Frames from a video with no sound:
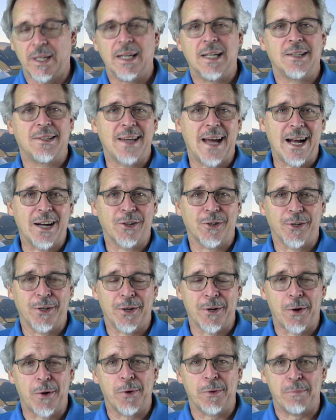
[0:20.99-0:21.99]
It's actually
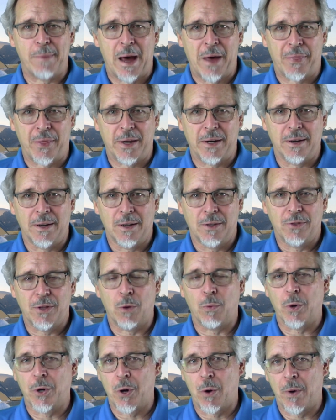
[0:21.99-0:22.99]
an old method that
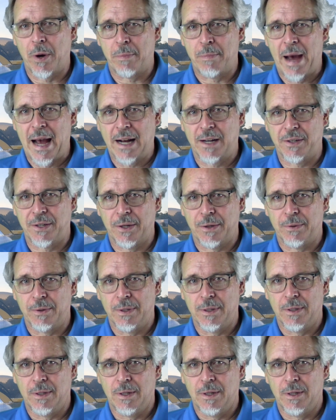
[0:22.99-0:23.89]
we're going back to,